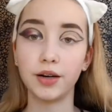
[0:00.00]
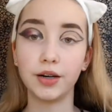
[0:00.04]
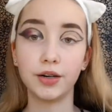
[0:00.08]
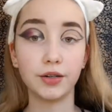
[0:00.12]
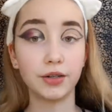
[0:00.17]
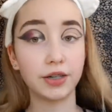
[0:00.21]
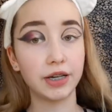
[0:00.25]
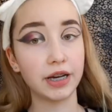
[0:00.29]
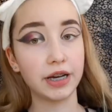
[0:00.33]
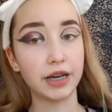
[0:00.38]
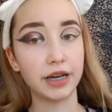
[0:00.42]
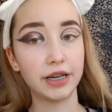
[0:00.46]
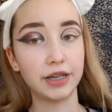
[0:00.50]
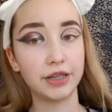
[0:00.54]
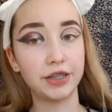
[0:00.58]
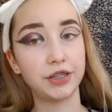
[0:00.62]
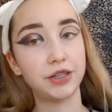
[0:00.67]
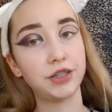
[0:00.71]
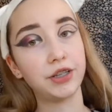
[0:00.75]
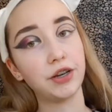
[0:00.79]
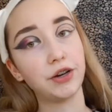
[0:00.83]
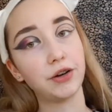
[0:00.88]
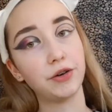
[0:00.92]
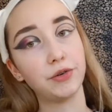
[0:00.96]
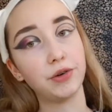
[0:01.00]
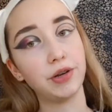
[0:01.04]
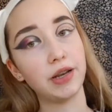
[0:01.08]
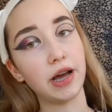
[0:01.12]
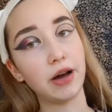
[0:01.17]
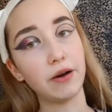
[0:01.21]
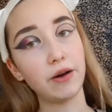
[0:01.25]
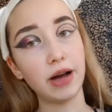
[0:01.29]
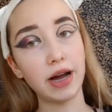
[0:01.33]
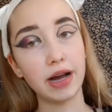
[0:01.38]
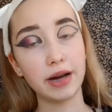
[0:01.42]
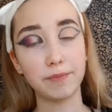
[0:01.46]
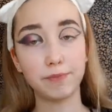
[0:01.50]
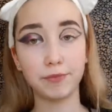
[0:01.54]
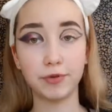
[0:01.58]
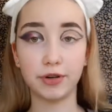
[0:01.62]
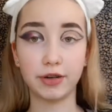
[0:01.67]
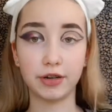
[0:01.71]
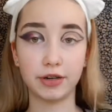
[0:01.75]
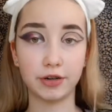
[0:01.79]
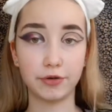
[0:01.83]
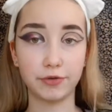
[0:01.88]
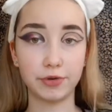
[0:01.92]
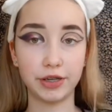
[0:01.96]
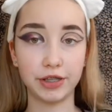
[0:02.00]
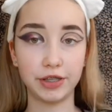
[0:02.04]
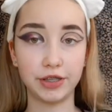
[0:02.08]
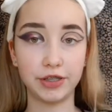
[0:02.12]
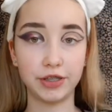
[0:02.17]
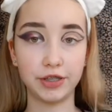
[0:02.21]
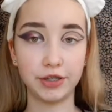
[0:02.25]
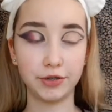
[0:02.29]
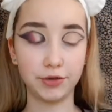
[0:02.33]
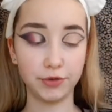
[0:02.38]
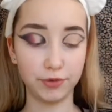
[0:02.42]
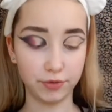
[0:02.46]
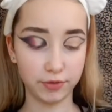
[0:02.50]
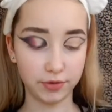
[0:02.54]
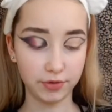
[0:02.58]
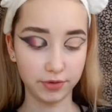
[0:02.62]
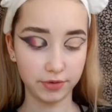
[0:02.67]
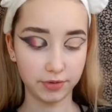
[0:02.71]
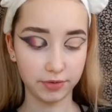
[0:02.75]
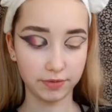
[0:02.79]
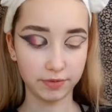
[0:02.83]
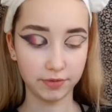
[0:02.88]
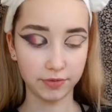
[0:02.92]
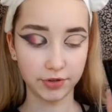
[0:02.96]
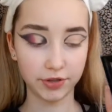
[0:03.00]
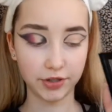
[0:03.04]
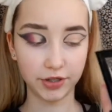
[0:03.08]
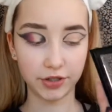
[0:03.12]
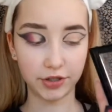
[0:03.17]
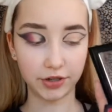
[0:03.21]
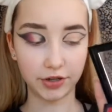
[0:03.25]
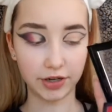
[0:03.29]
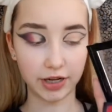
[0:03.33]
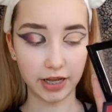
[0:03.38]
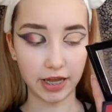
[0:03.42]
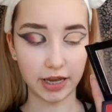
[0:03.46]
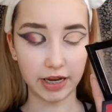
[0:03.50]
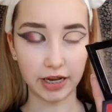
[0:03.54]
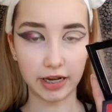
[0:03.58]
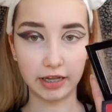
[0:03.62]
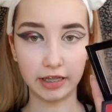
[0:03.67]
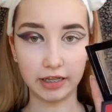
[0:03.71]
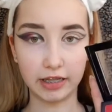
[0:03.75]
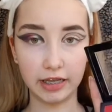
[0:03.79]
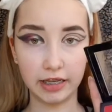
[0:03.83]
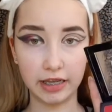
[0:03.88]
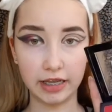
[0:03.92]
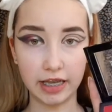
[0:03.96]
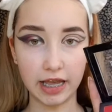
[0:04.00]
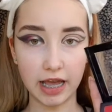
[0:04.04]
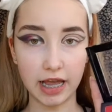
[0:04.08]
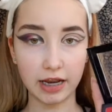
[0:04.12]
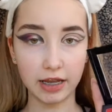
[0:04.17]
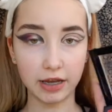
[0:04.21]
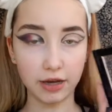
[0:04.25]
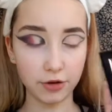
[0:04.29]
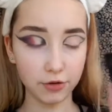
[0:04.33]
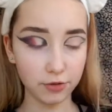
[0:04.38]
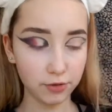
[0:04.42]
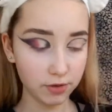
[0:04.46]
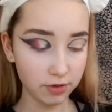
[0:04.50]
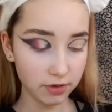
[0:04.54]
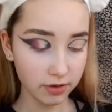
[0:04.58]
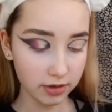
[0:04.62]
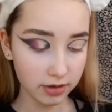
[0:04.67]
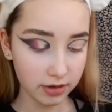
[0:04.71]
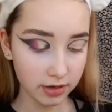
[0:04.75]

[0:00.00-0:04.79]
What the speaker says: Okay, so now I'm going to start adding the yellow